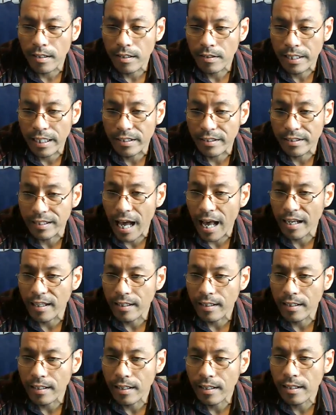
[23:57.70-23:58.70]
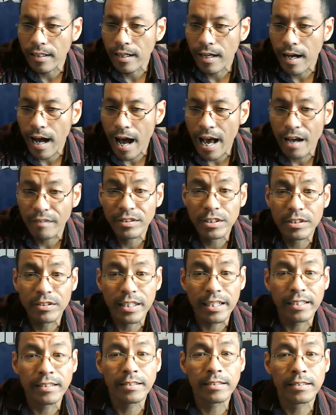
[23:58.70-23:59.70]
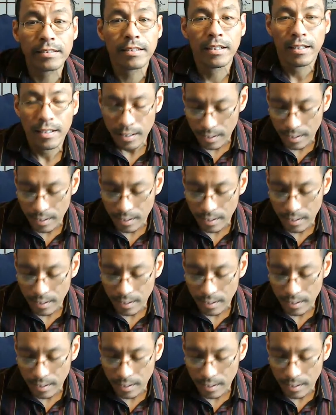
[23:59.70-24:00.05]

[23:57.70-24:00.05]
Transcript: Okay, good. I have 2 days.